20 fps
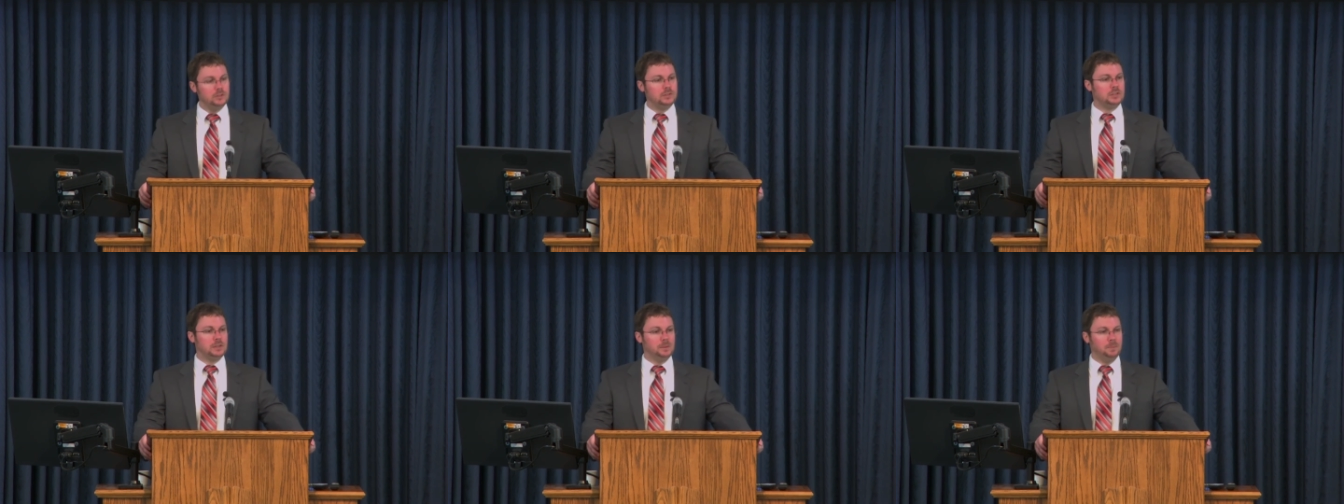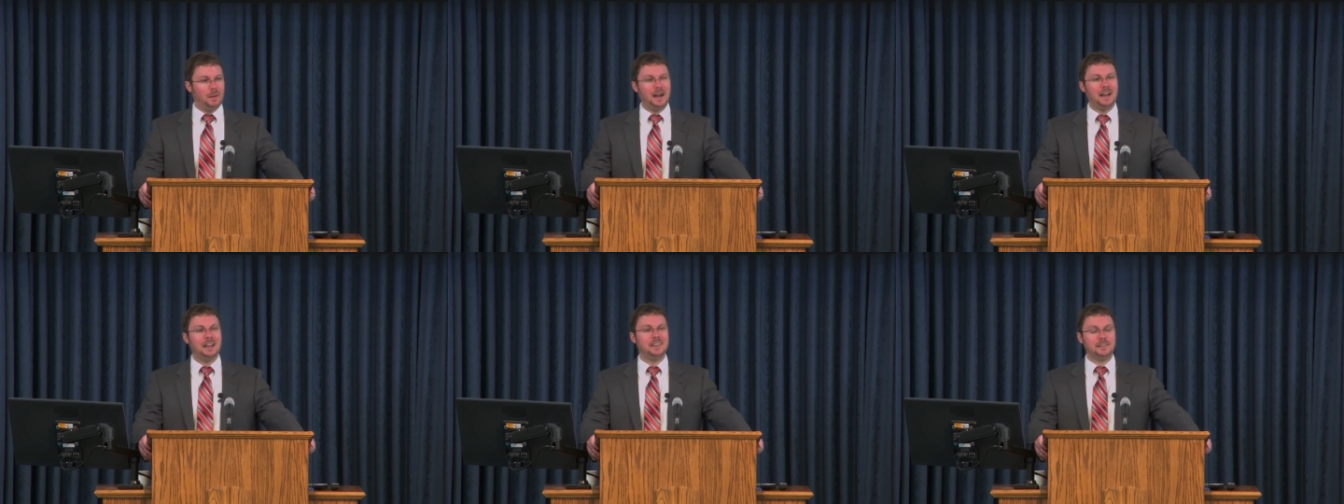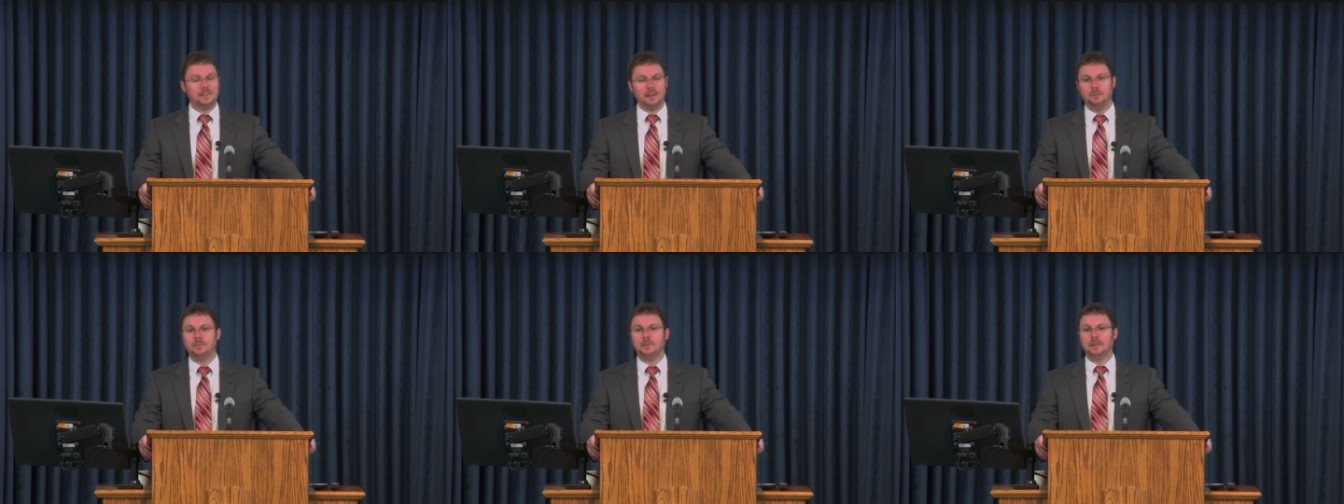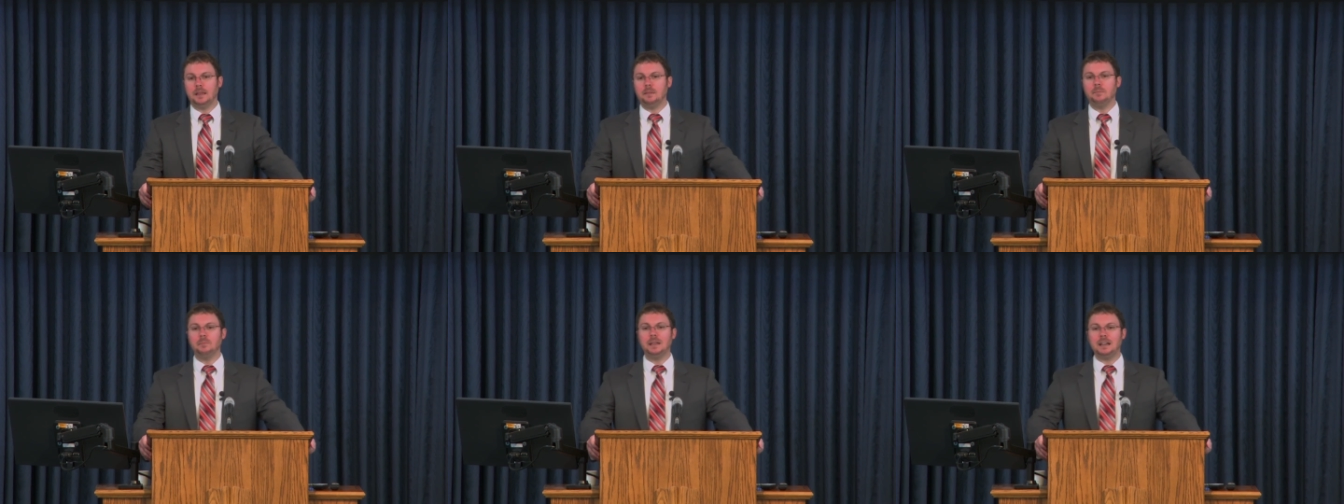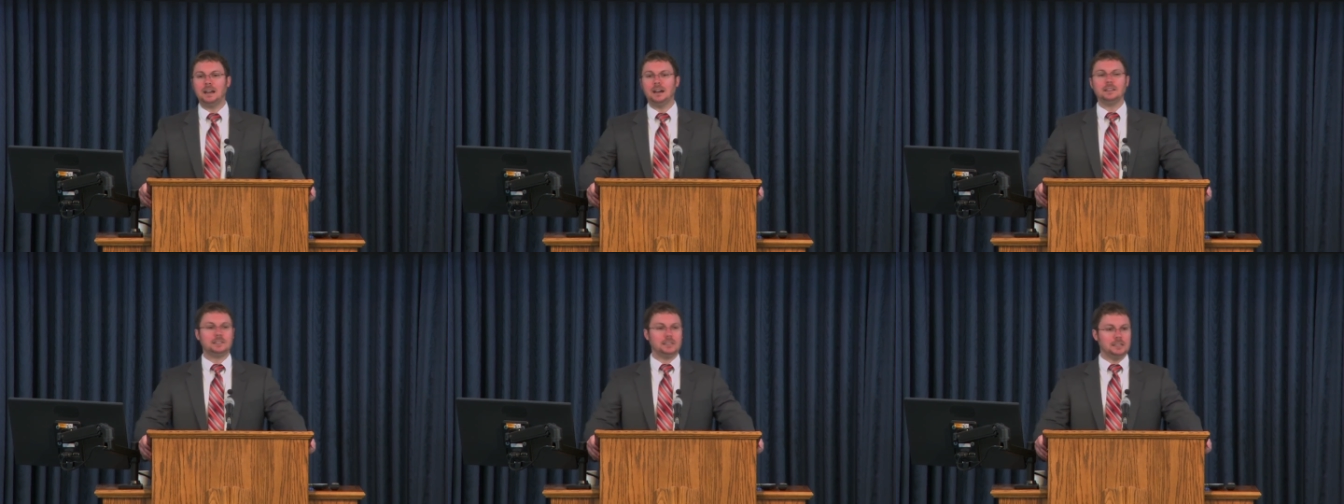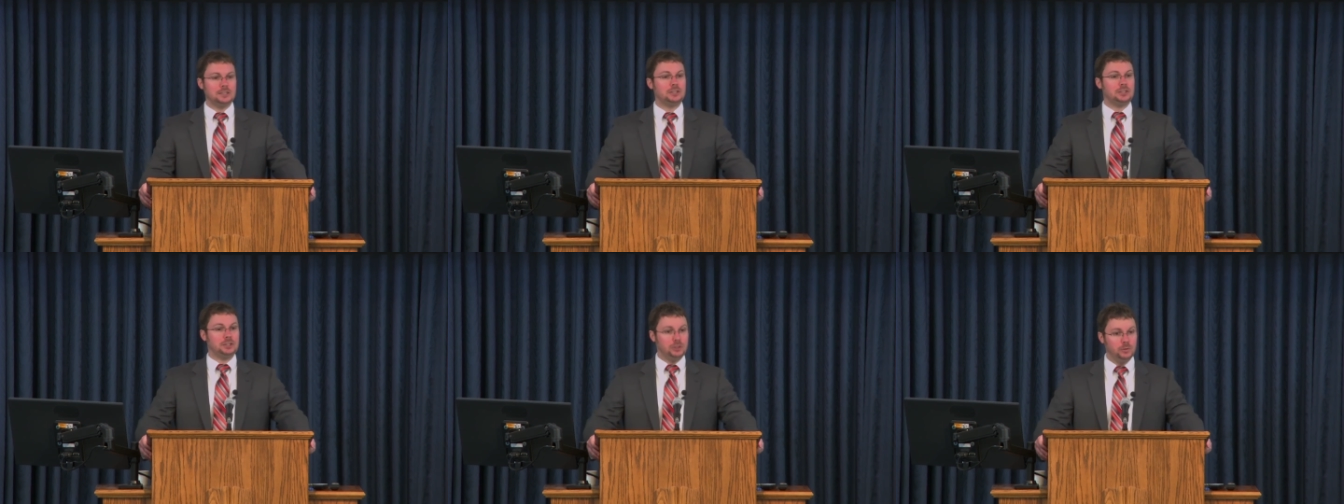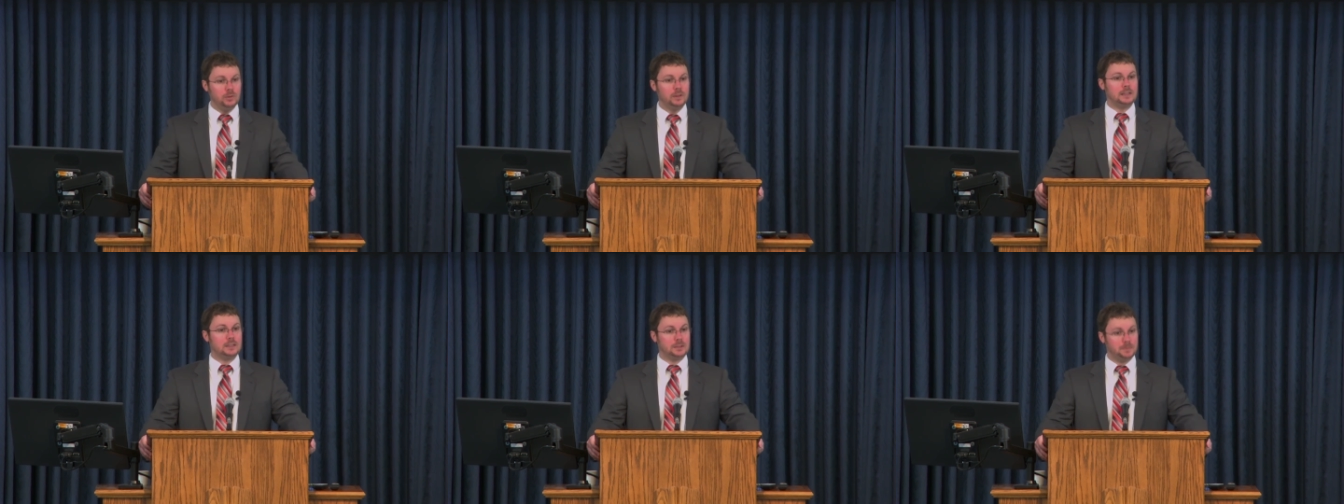to buy something because it's too
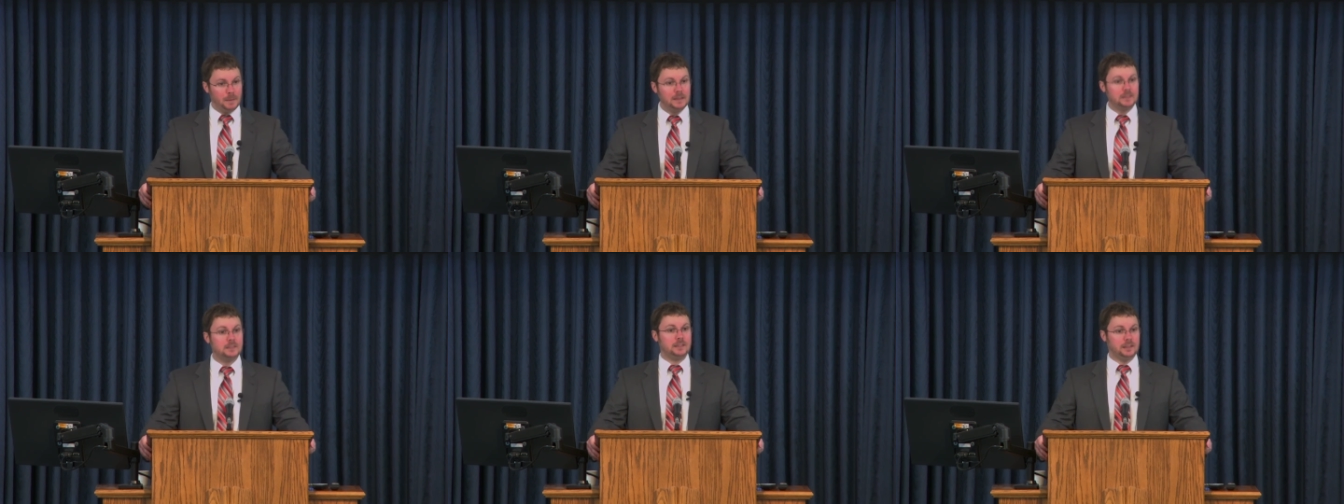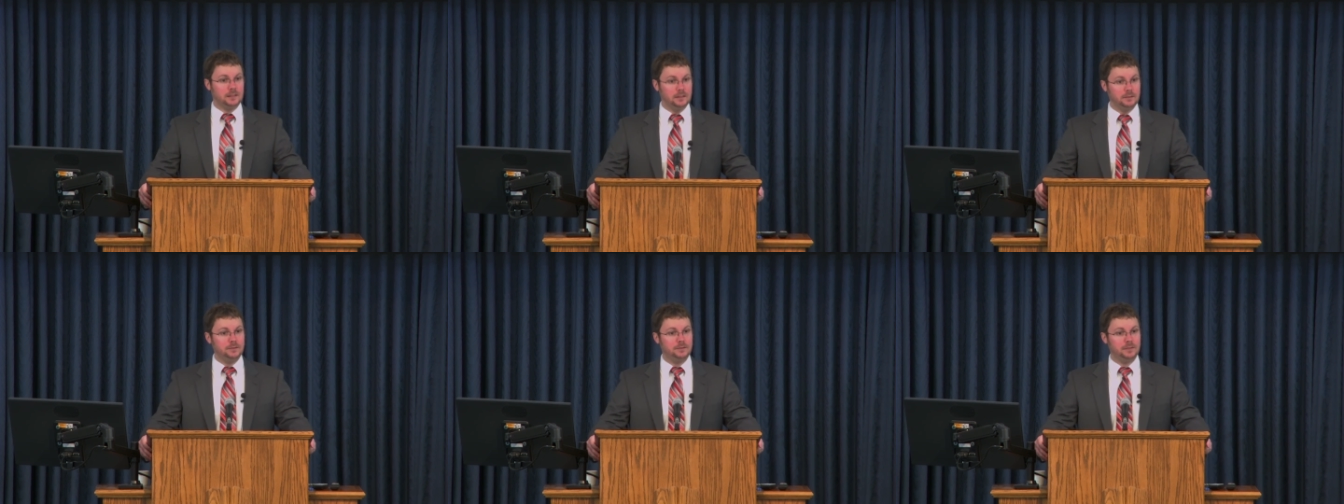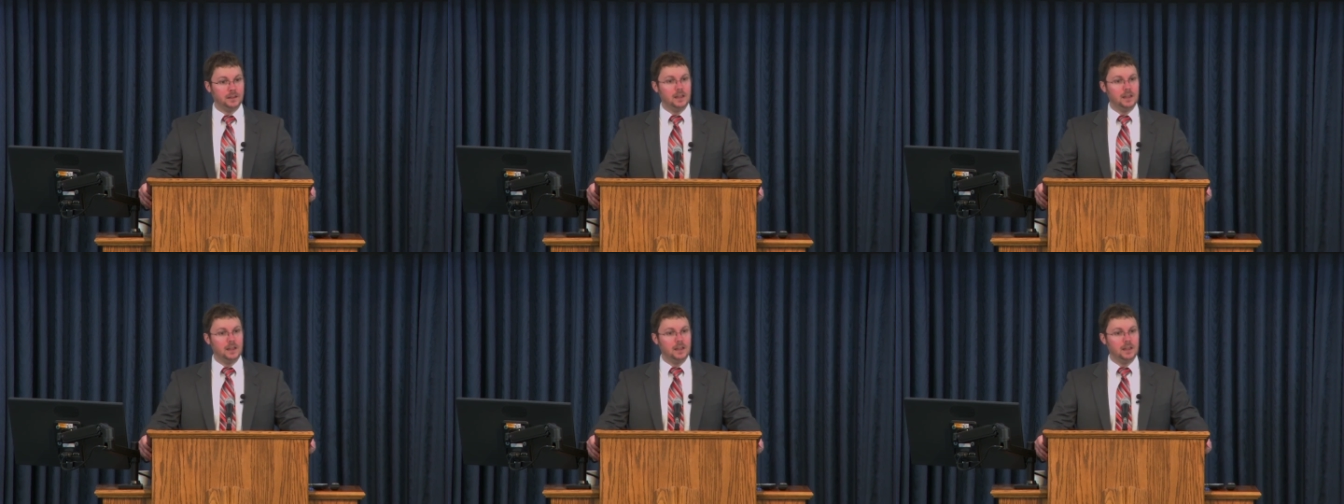expensive,